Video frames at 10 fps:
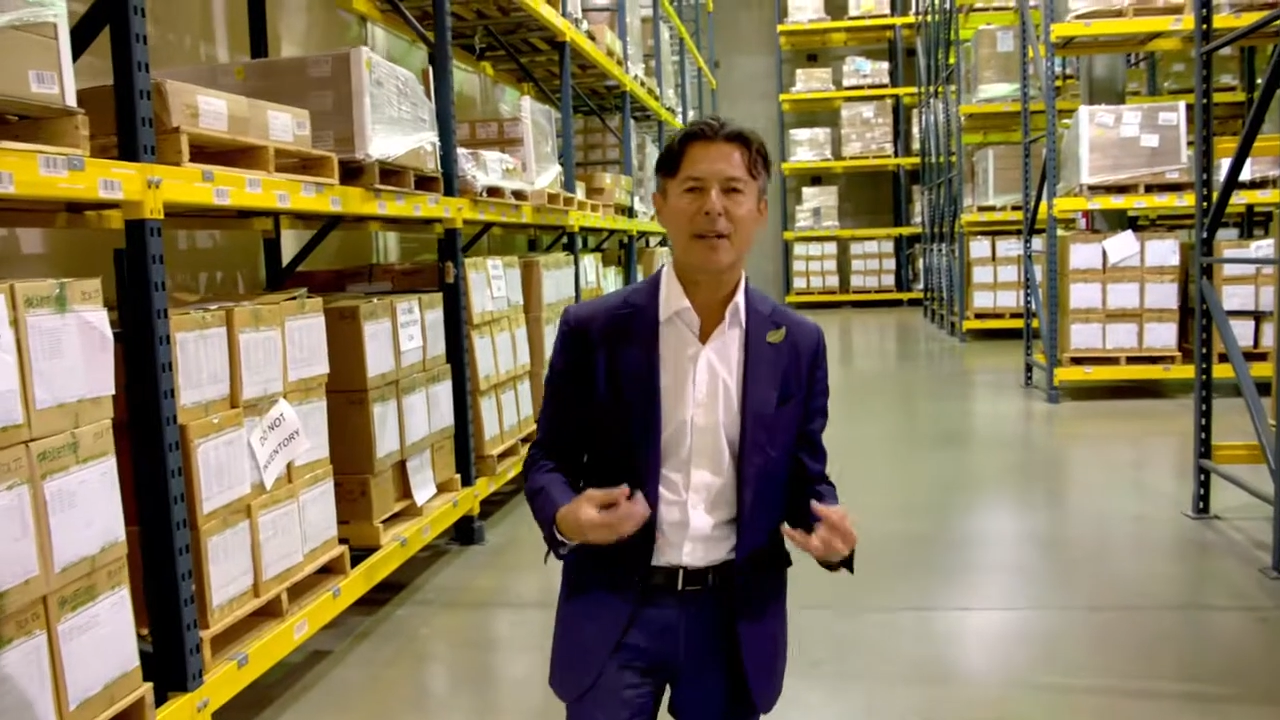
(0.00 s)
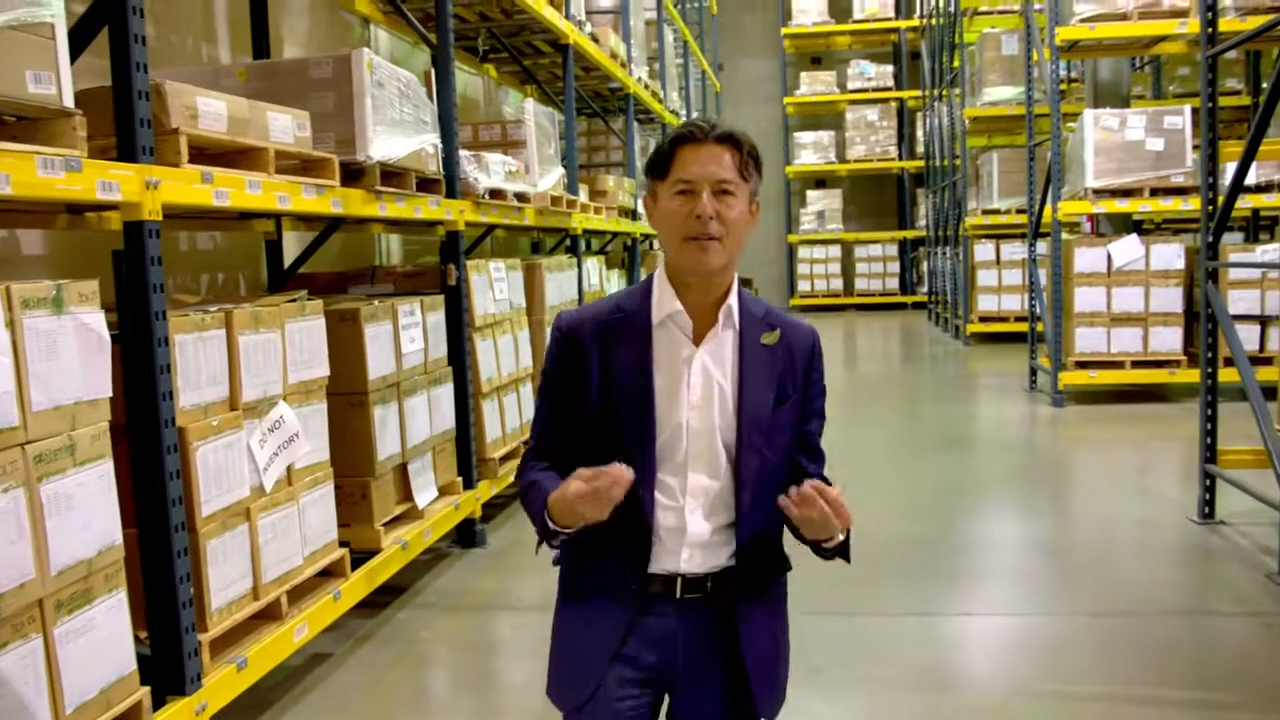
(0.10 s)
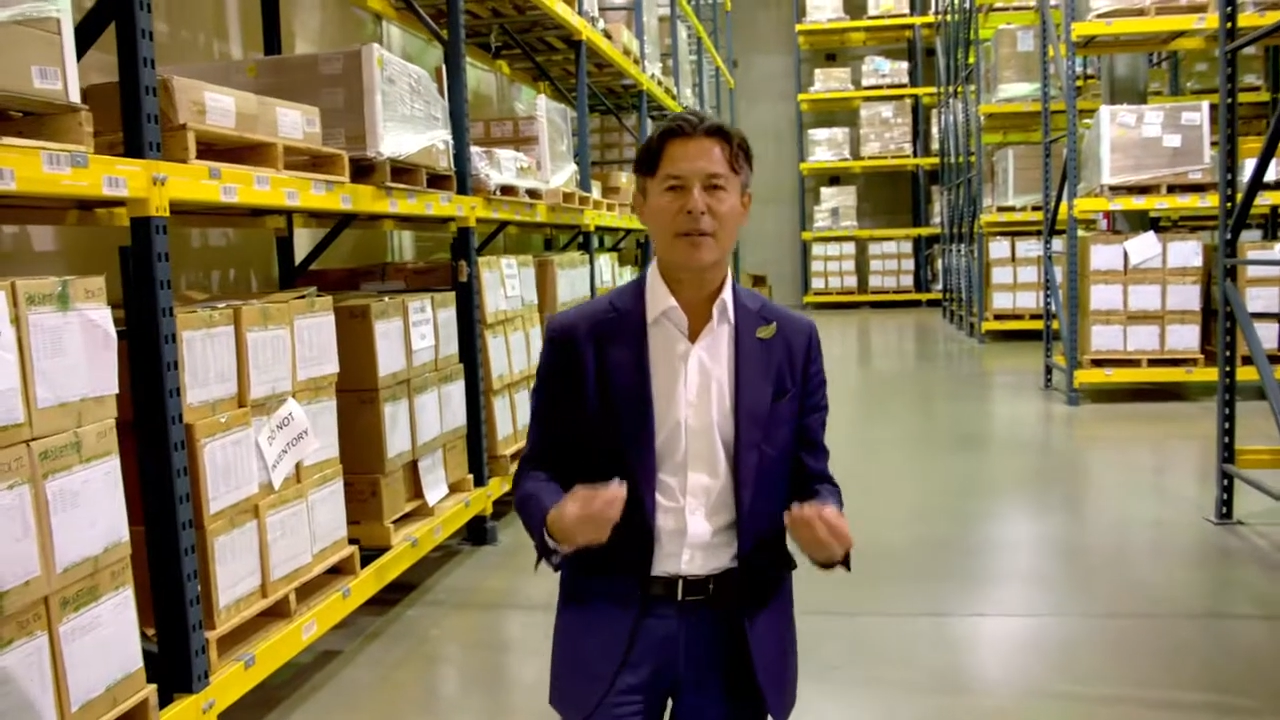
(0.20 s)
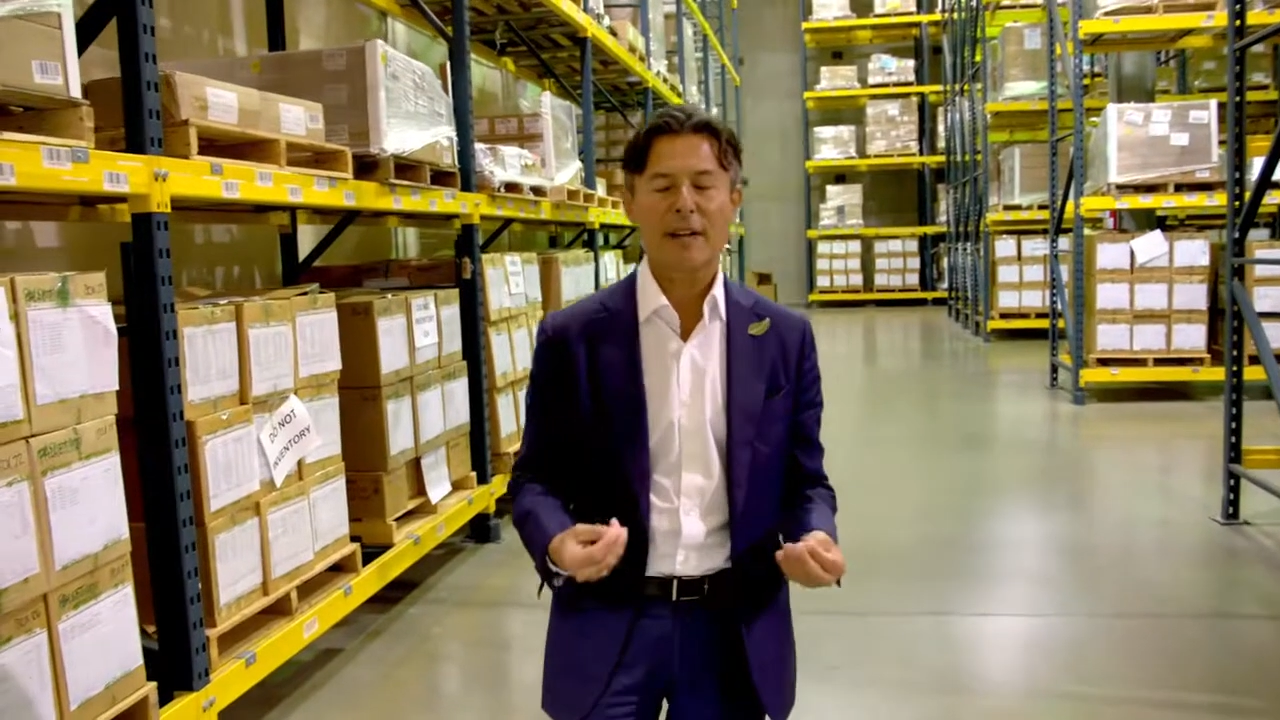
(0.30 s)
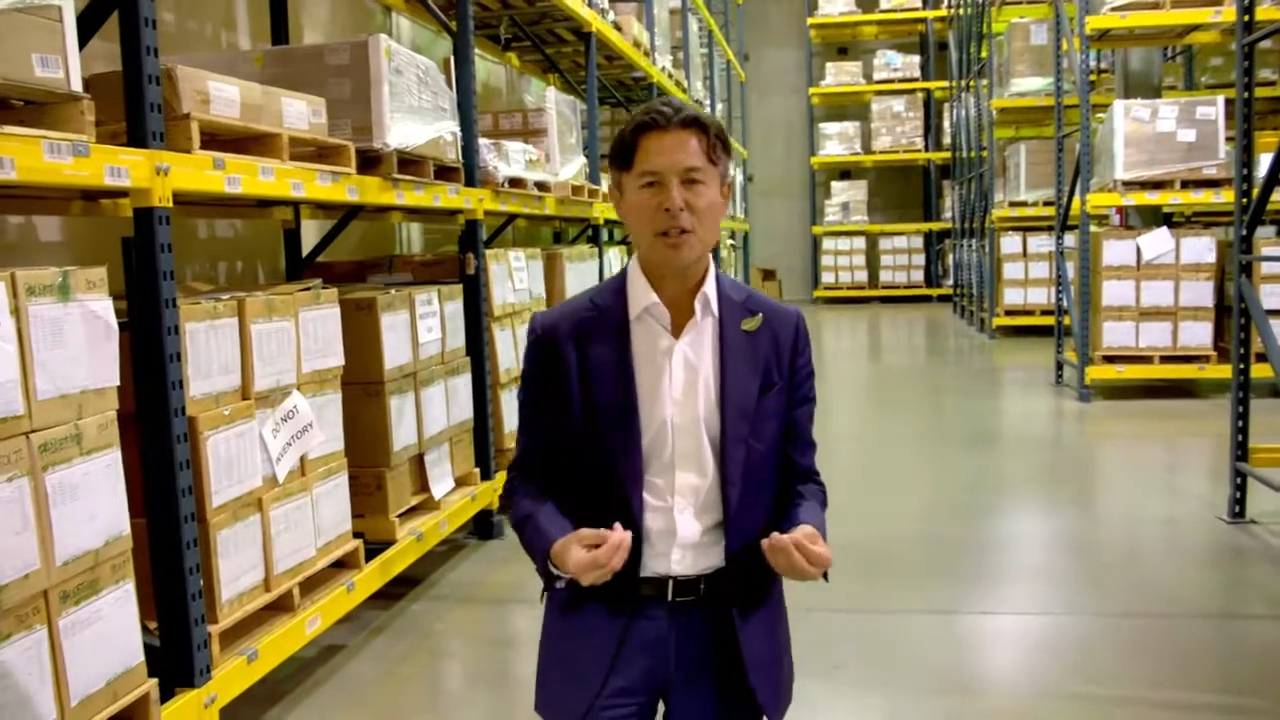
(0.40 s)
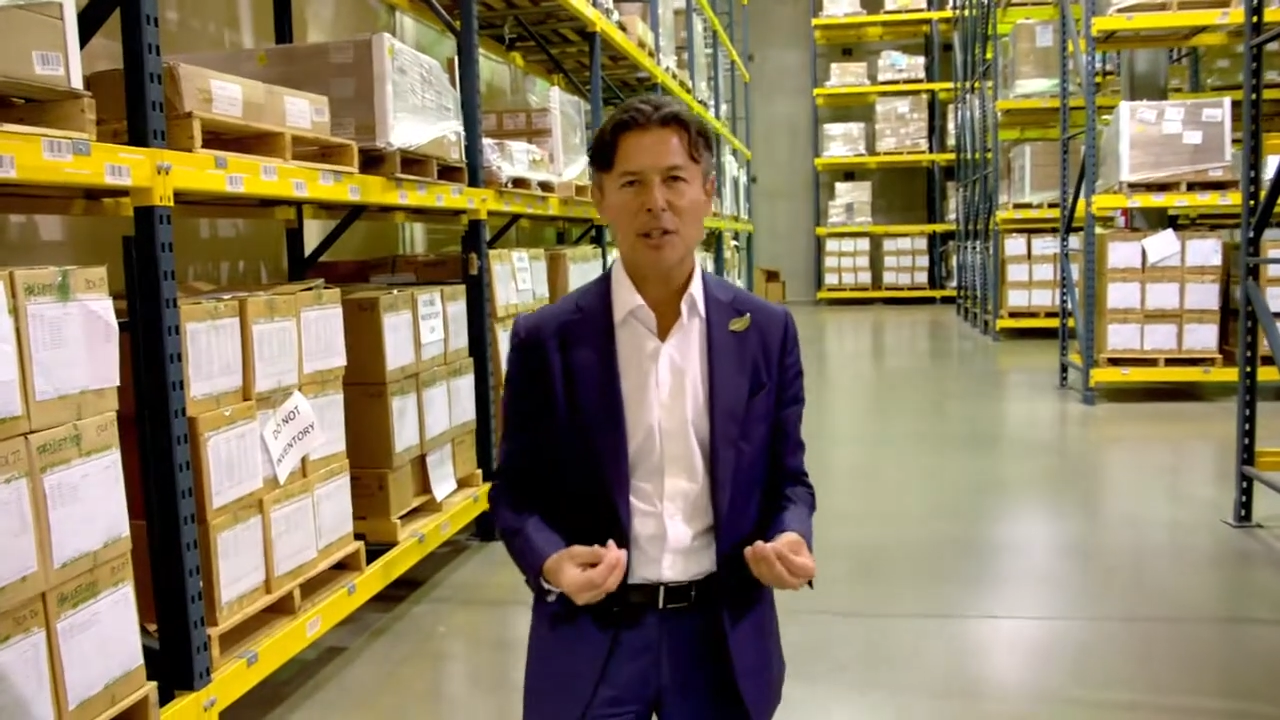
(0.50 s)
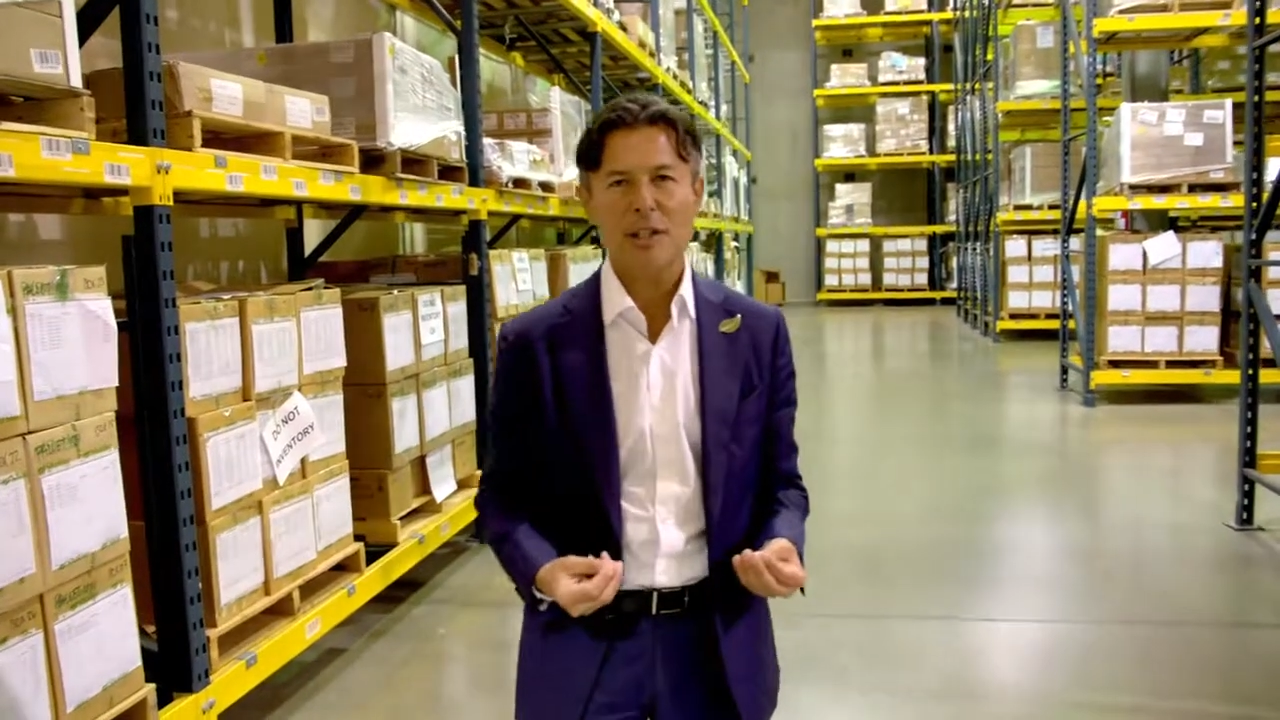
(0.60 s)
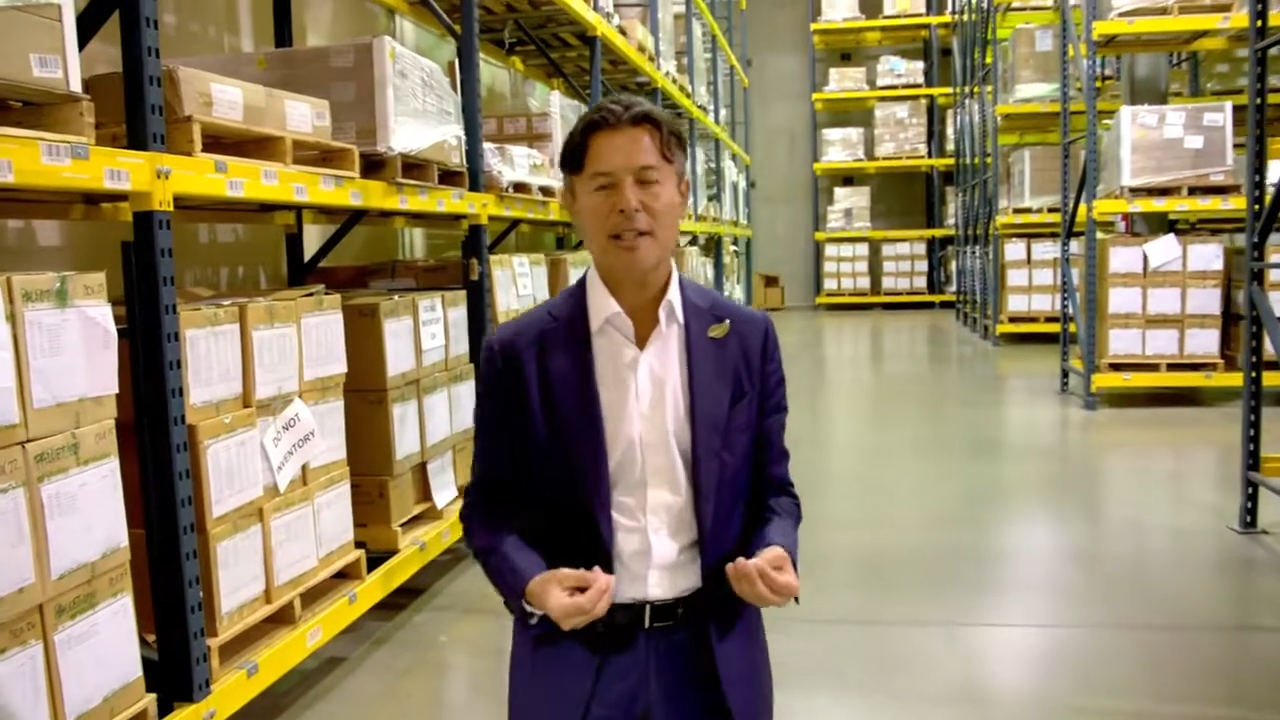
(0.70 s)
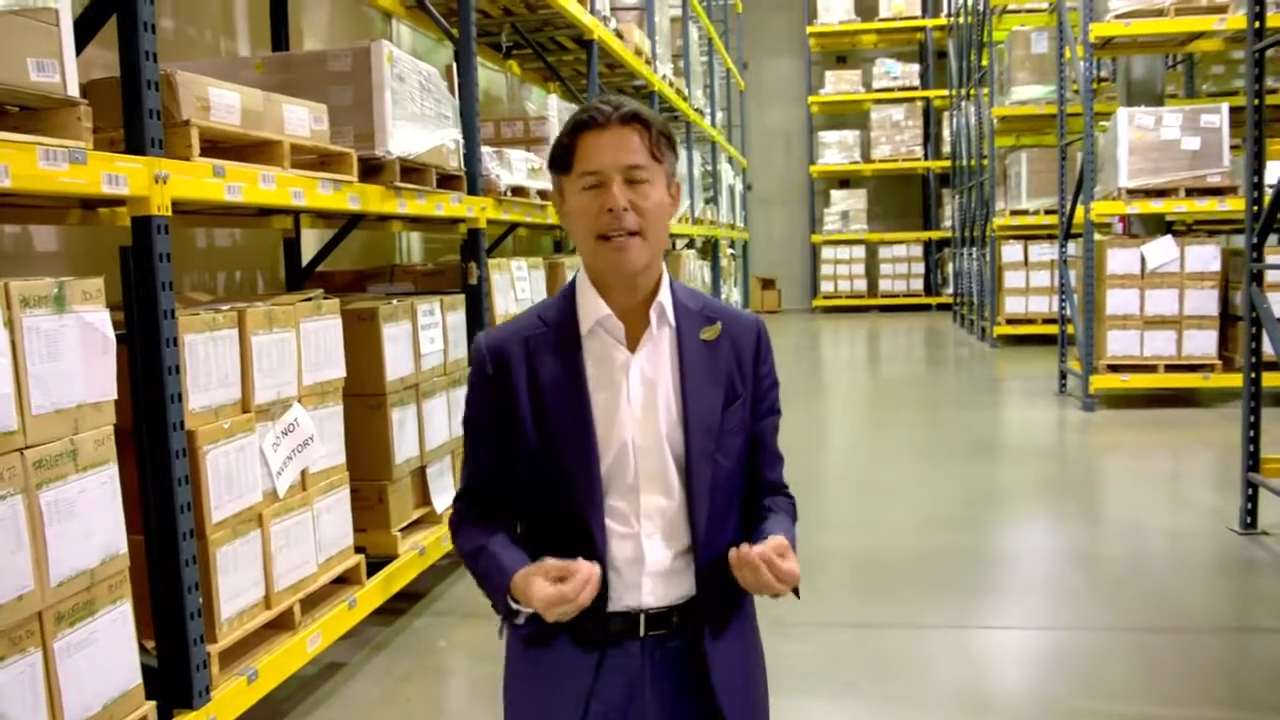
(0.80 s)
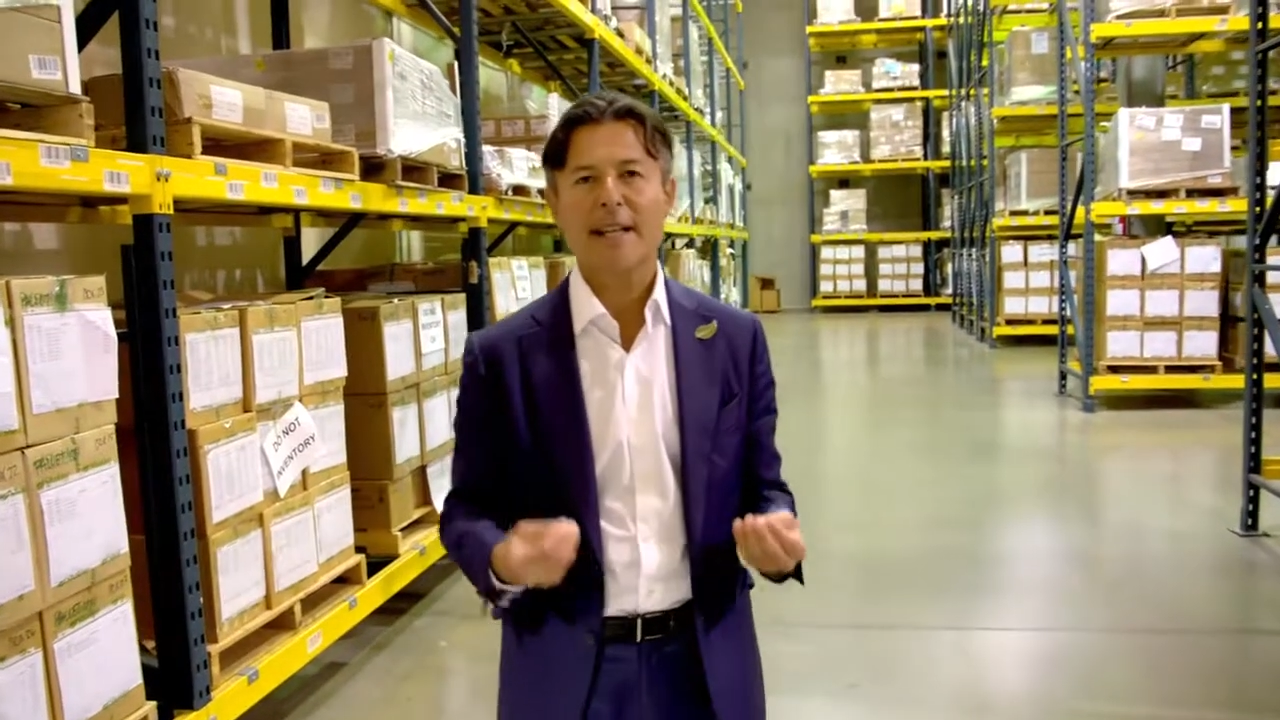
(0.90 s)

their freshness